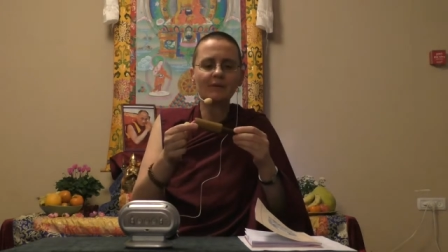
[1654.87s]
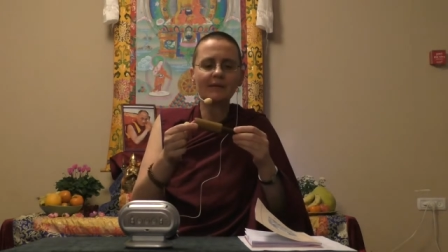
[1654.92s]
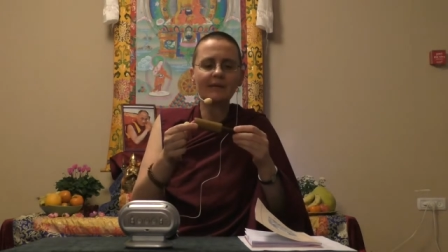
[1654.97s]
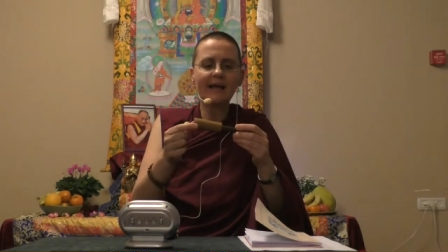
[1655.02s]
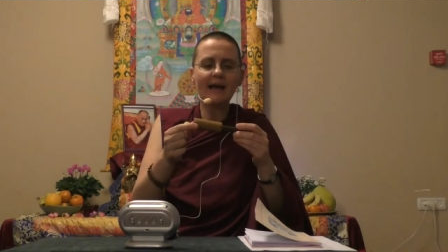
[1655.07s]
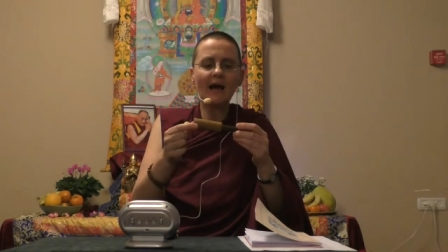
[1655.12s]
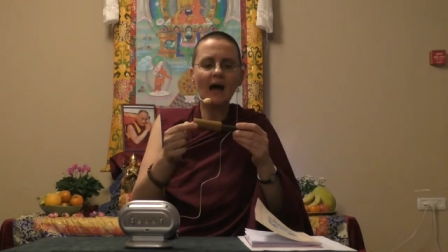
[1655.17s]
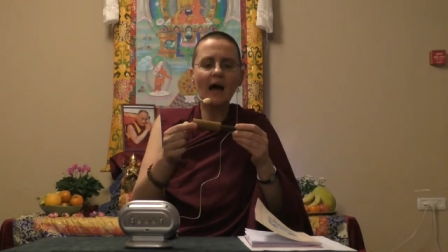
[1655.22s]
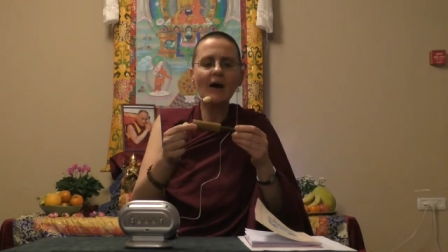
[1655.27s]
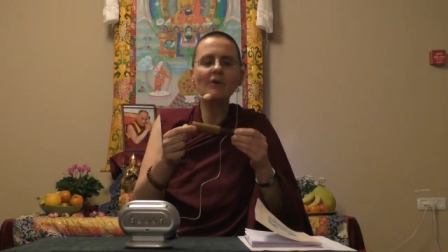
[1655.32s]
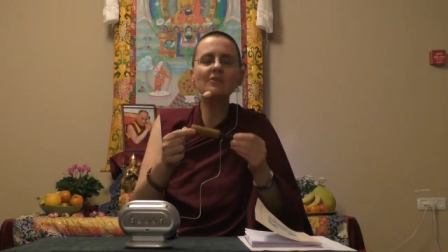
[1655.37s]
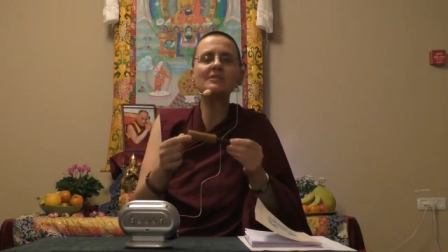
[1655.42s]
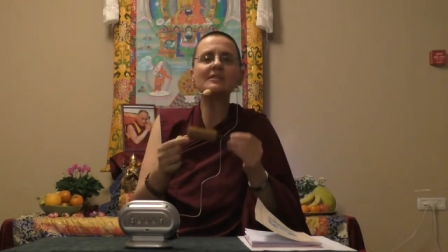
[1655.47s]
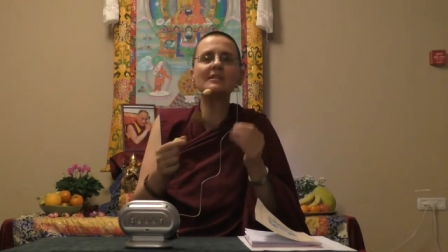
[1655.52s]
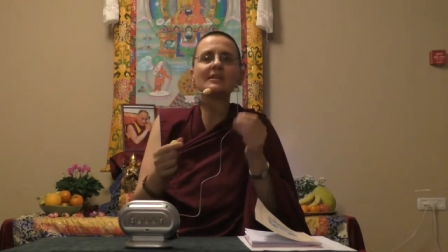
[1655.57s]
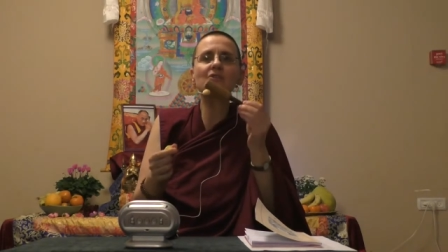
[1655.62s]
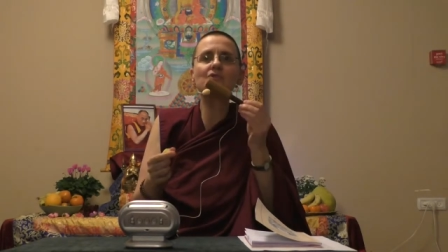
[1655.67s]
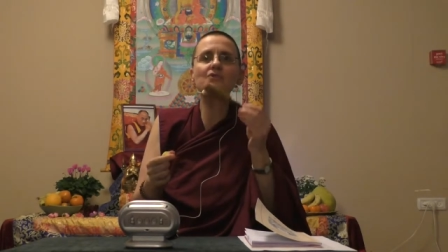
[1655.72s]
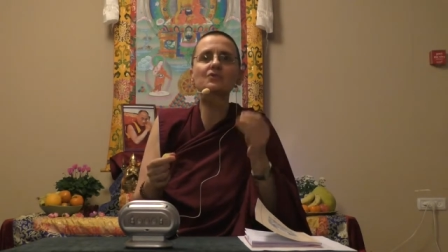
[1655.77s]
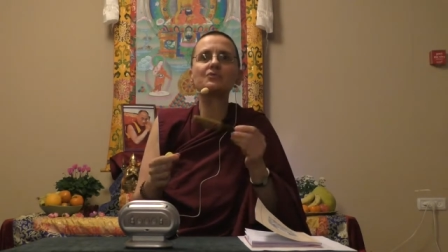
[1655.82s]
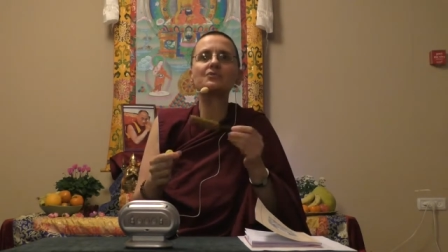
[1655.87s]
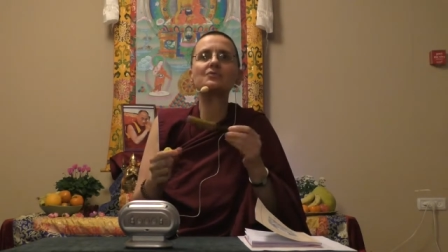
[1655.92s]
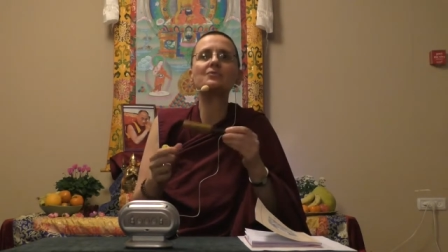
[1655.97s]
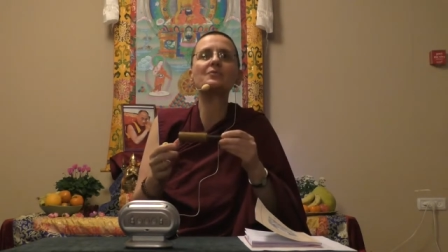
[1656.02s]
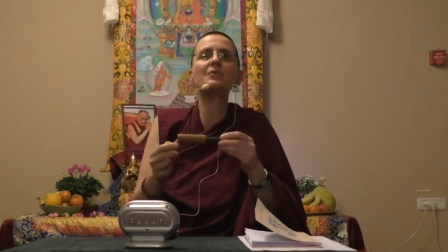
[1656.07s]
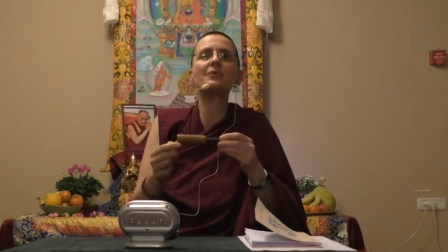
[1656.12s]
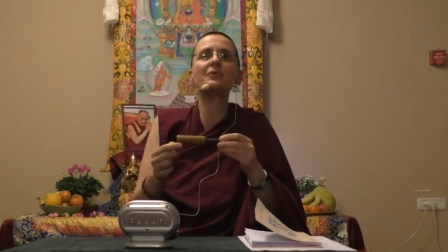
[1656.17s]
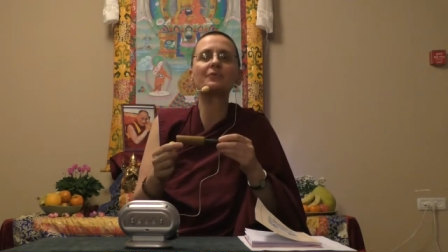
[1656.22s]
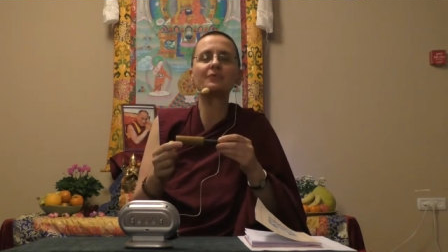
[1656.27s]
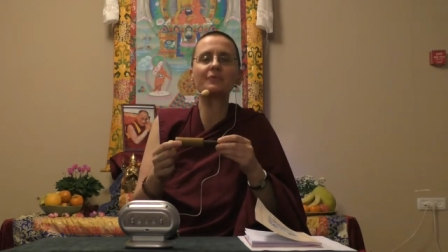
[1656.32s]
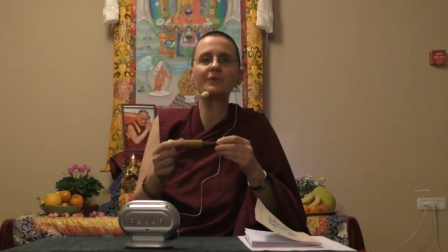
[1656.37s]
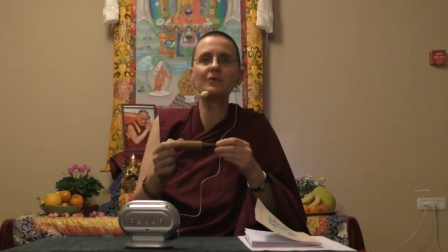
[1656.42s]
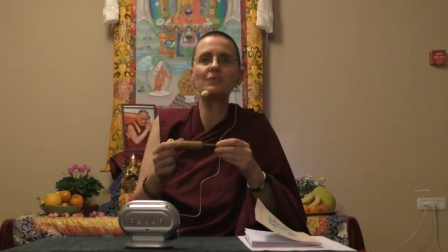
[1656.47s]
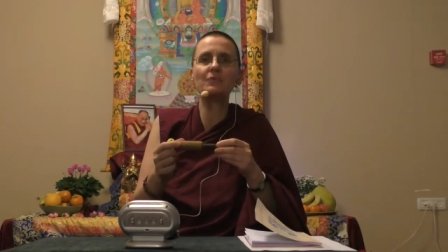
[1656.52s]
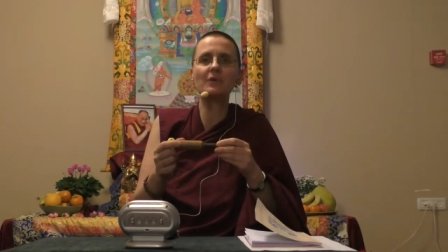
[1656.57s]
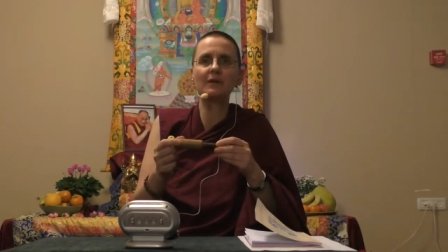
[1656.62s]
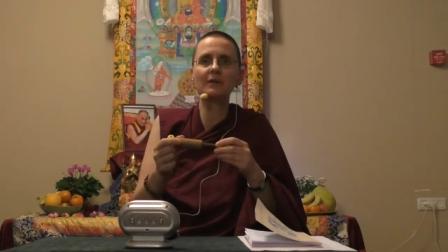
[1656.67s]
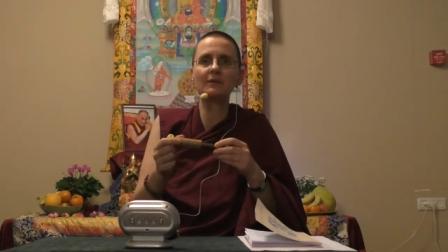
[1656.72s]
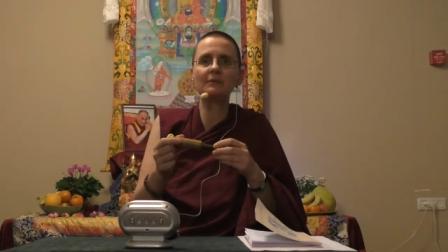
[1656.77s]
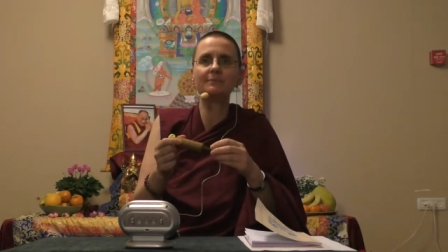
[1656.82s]
Now, how is that true with free
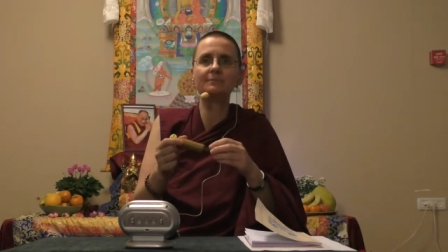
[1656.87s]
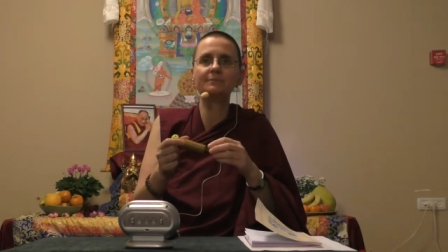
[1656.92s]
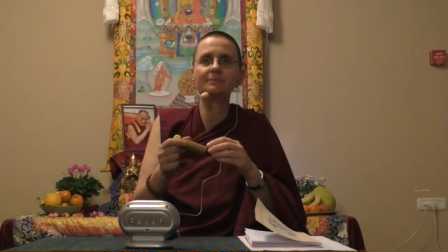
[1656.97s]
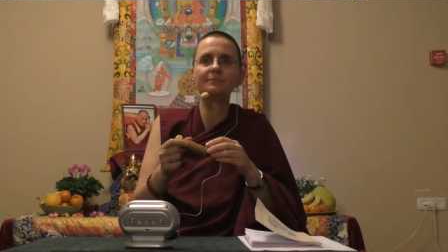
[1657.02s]
will?